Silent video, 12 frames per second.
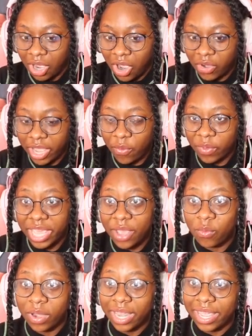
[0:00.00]
Okay, we
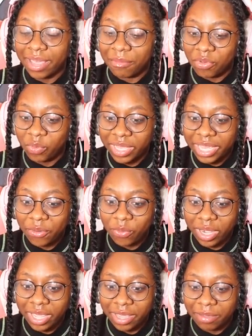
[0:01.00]
hit 1 a.m. We hit
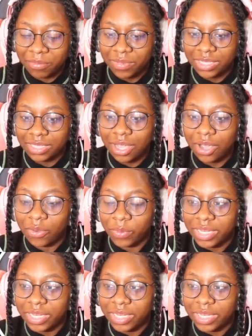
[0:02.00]
1 a.m. Let's go.